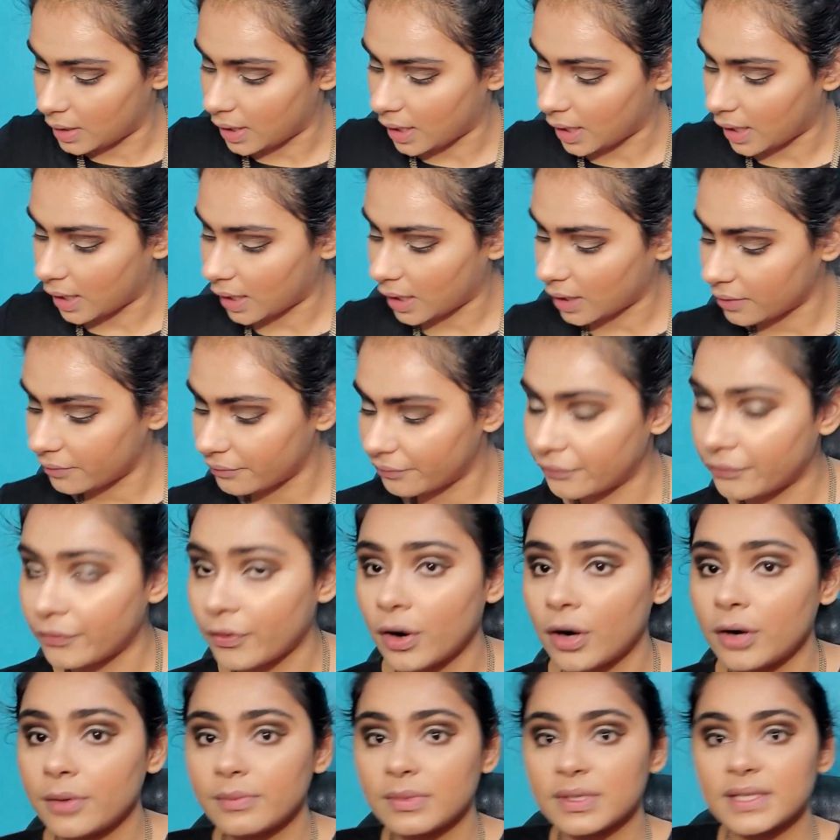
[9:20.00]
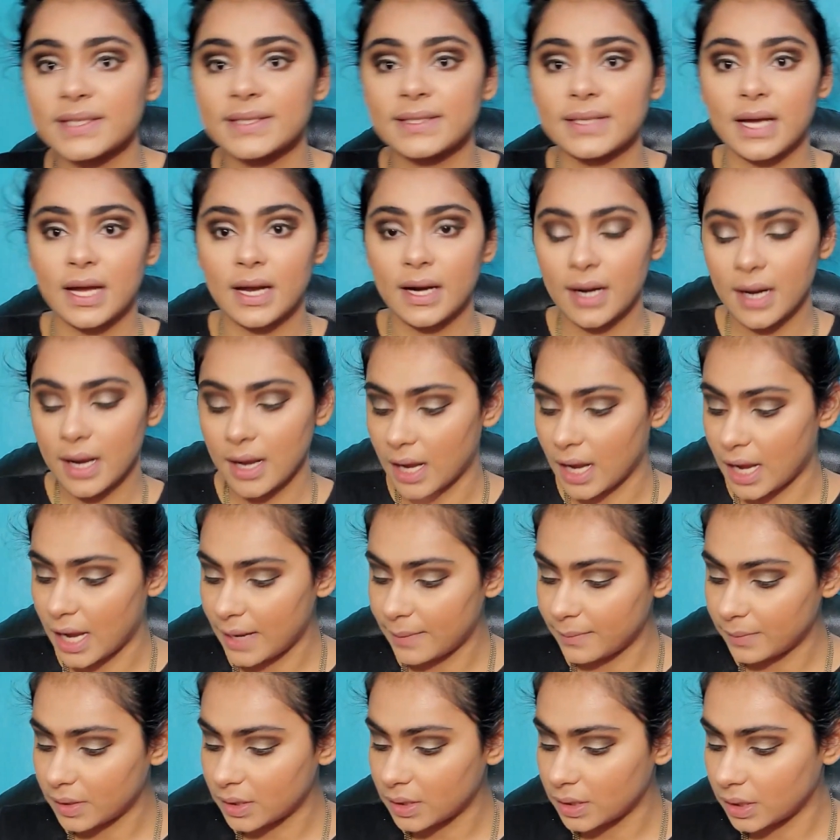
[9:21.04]
And for mascara,
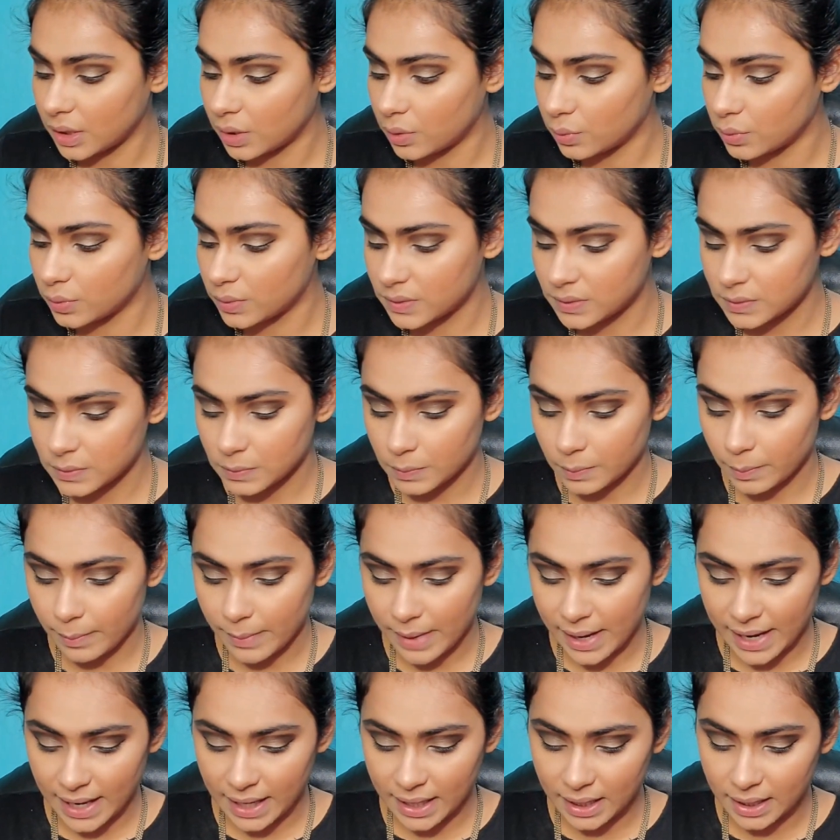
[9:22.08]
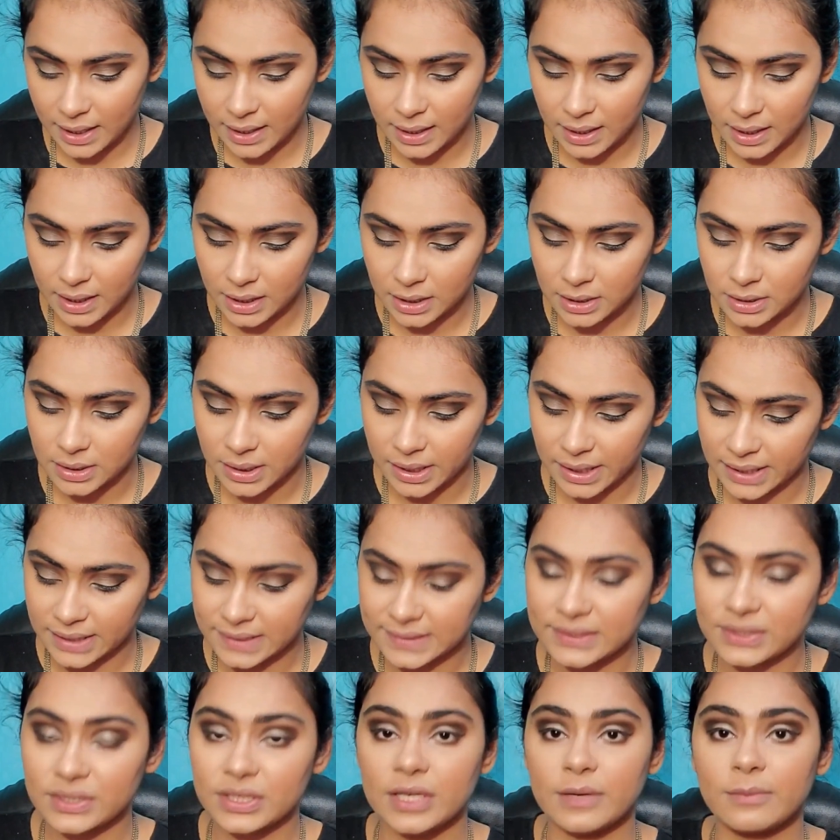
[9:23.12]
I'm gonna use MAC in
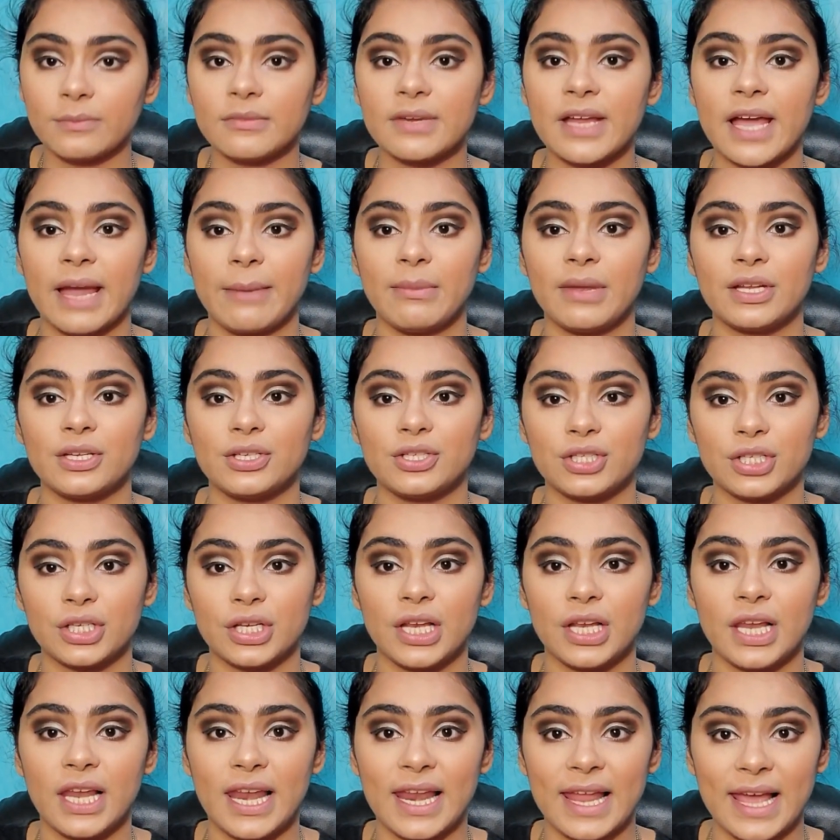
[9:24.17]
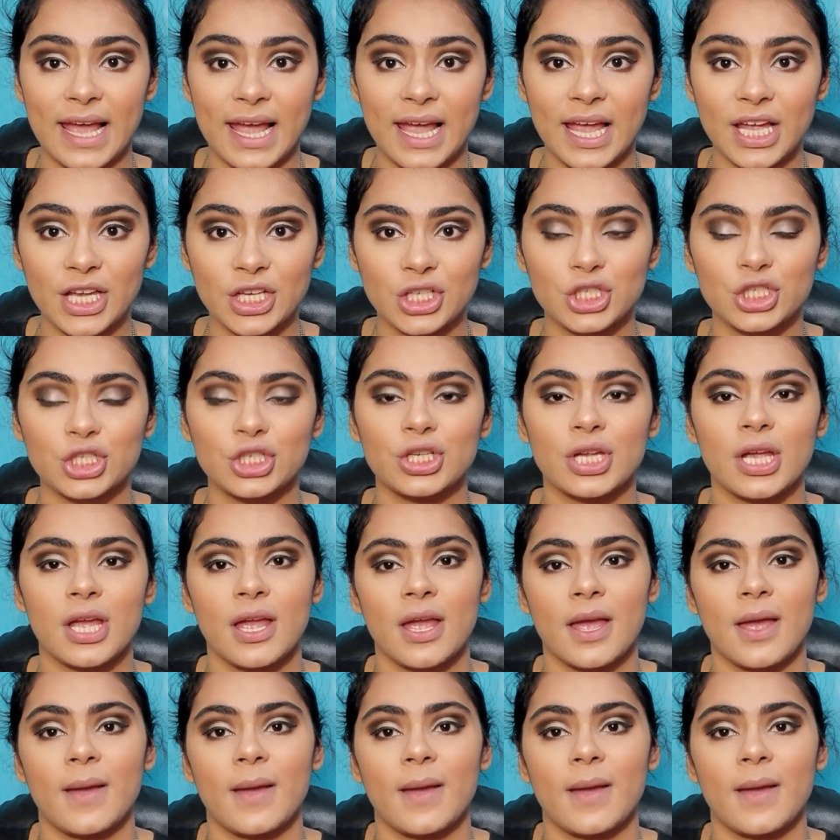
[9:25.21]
Extreme Dimension Lash.